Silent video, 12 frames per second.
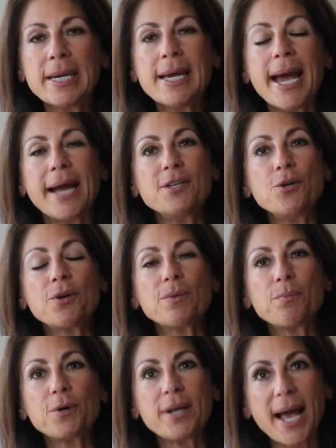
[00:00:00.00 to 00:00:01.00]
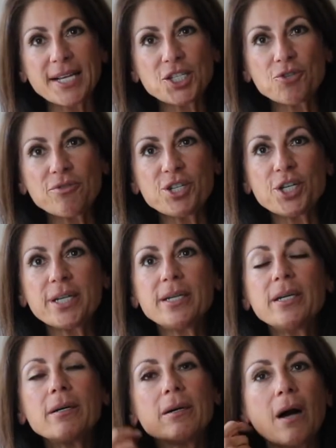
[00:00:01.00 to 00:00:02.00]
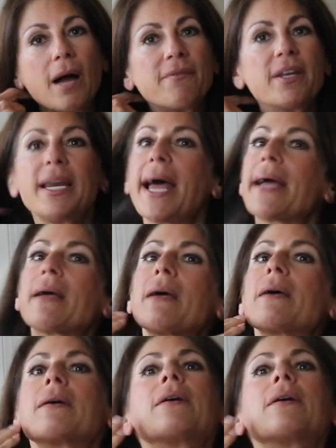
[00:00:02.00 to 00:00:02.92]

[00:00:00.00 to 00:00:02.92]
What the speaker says: And you can put estrogen on the neck